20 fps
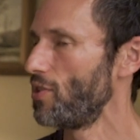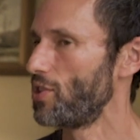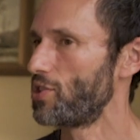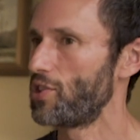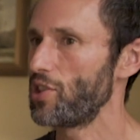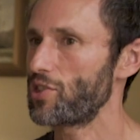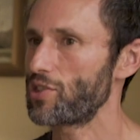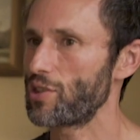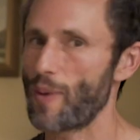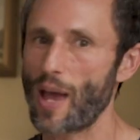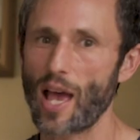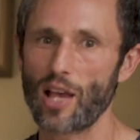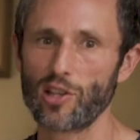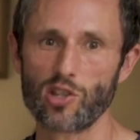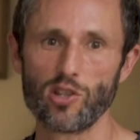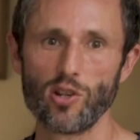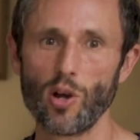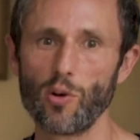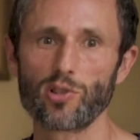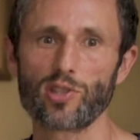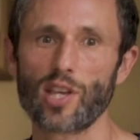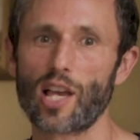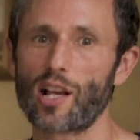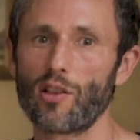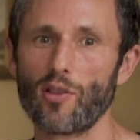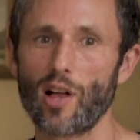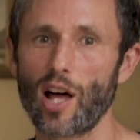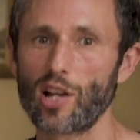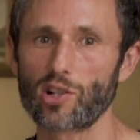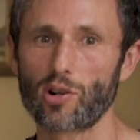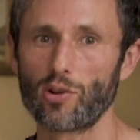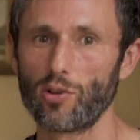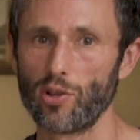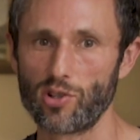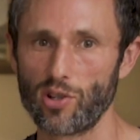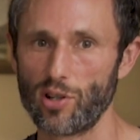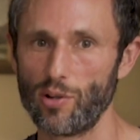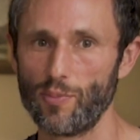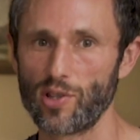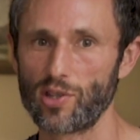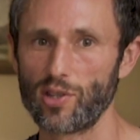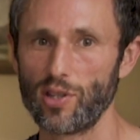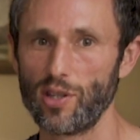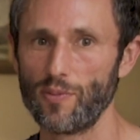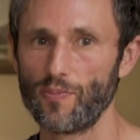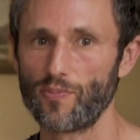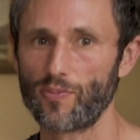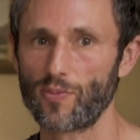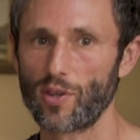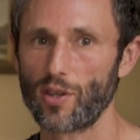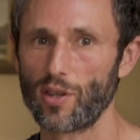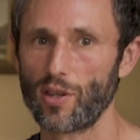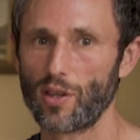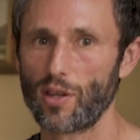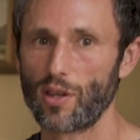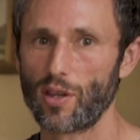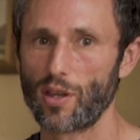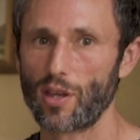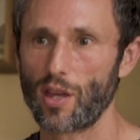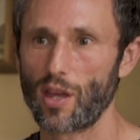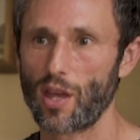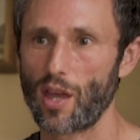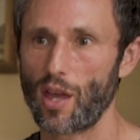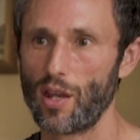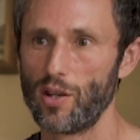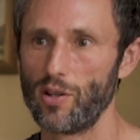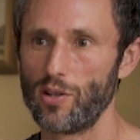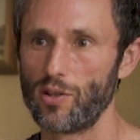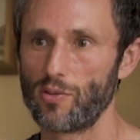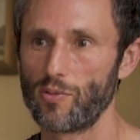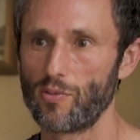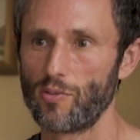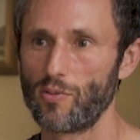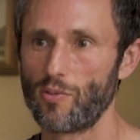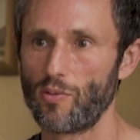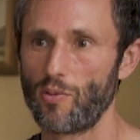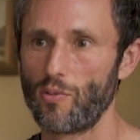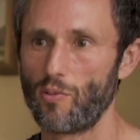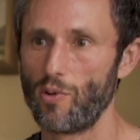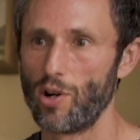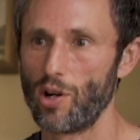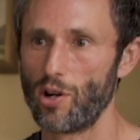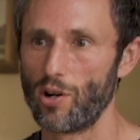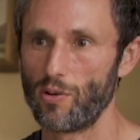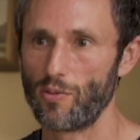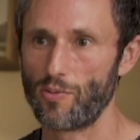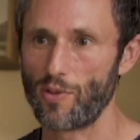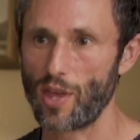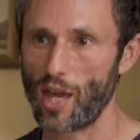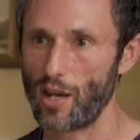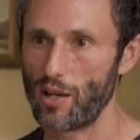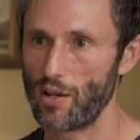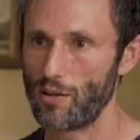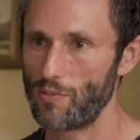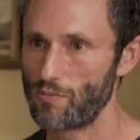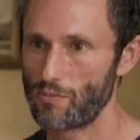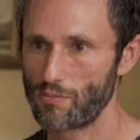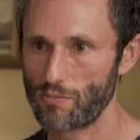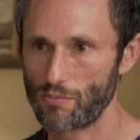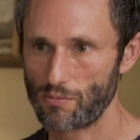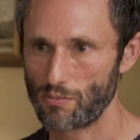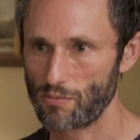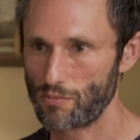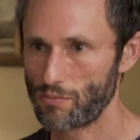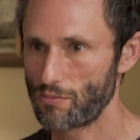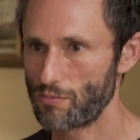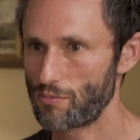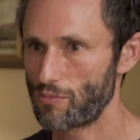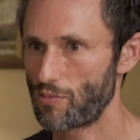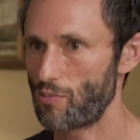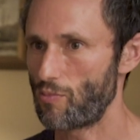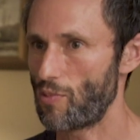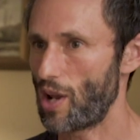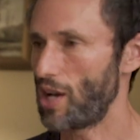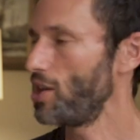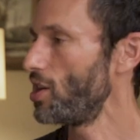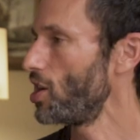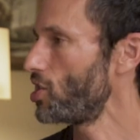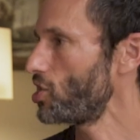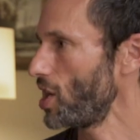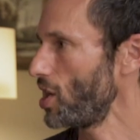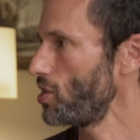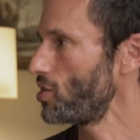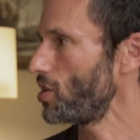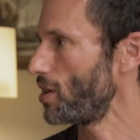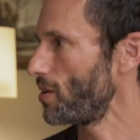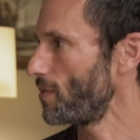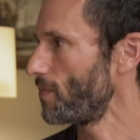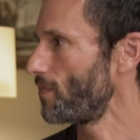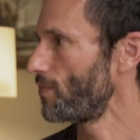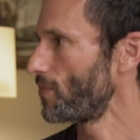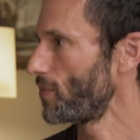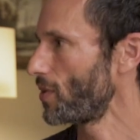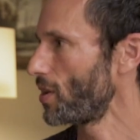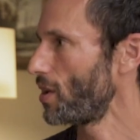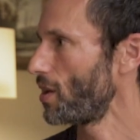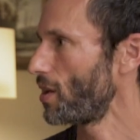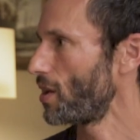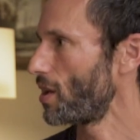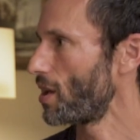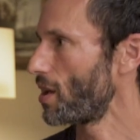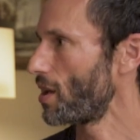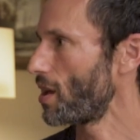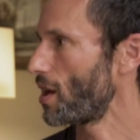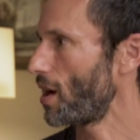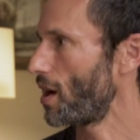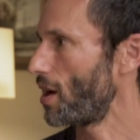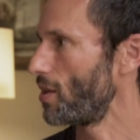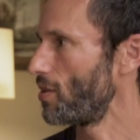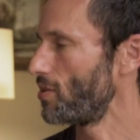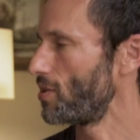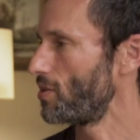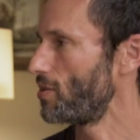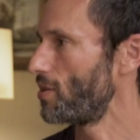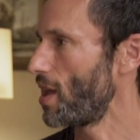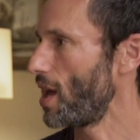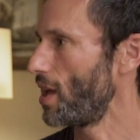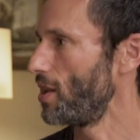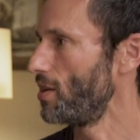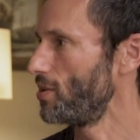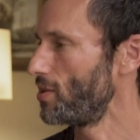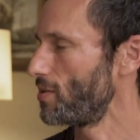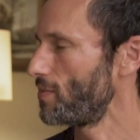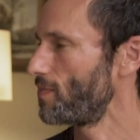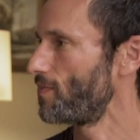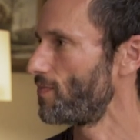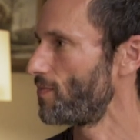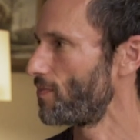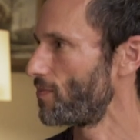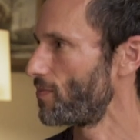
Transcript: the system has no psychological legitimacy. And we're then ready to change it. And, and